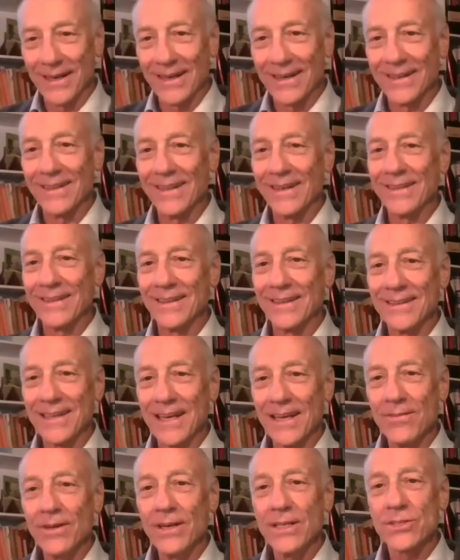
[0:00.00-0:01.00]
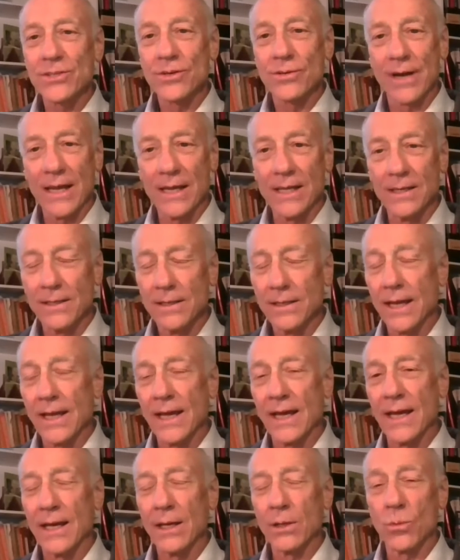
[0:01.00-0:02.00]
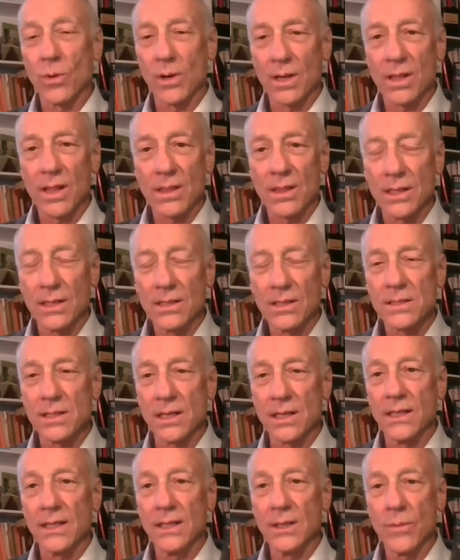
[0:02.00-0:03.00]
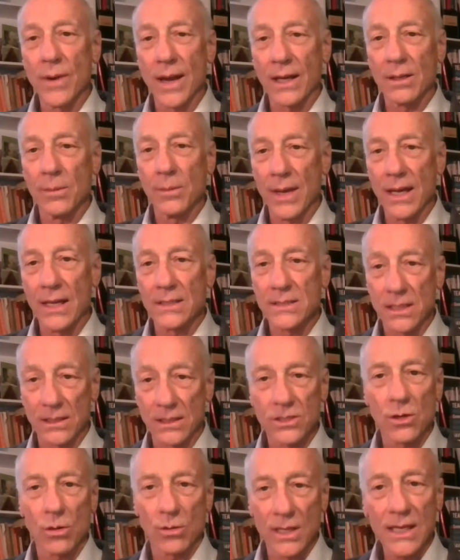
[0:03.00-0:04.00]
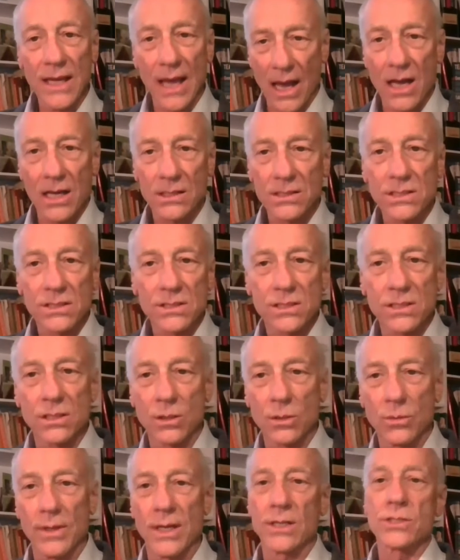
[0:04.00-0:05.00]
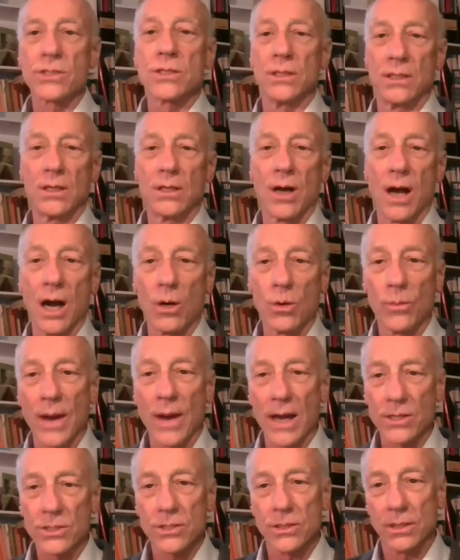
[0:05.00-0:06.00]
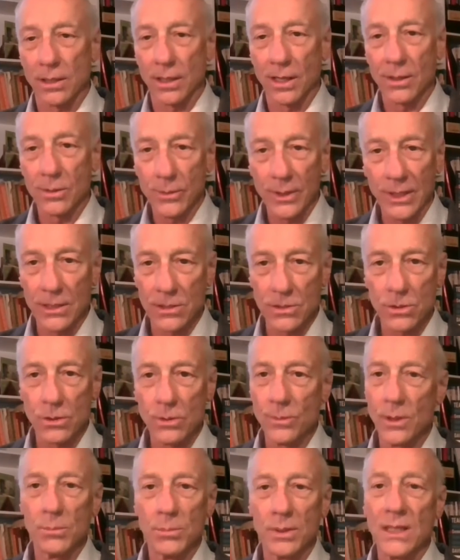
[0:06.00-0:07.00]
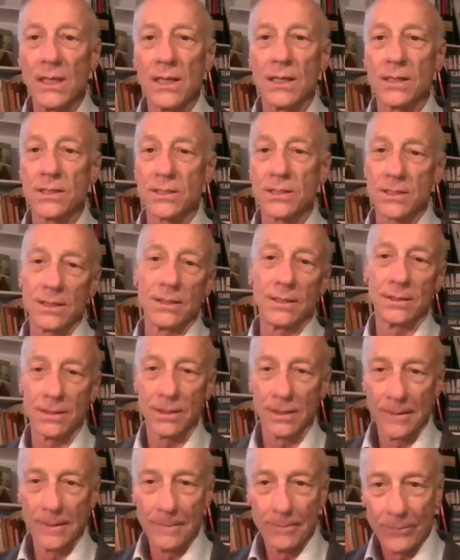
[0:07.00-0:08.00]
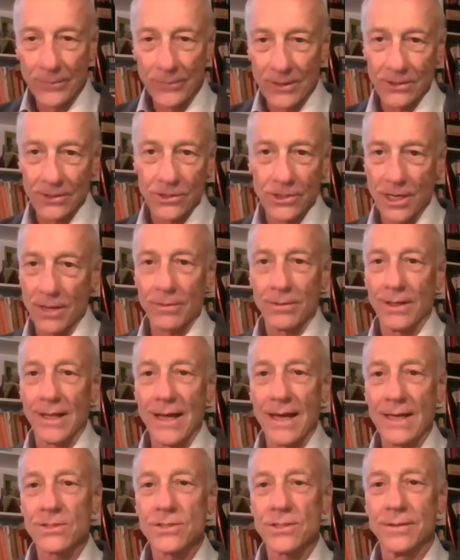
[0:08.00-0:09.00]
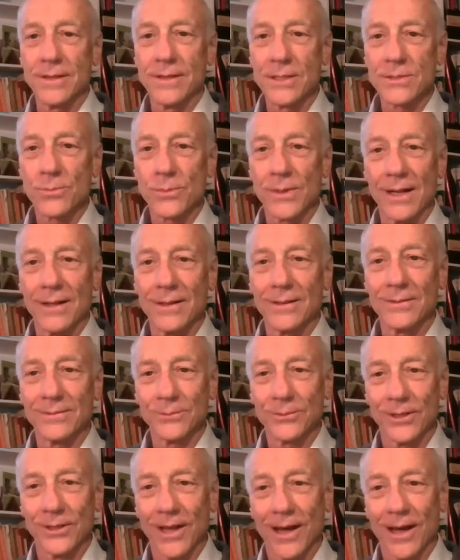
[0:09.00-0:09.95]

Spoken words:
yeah. And David is great. And one of the things that he recommends, so he asks the question, how rational are we as human beings? And the general answer is, well, we're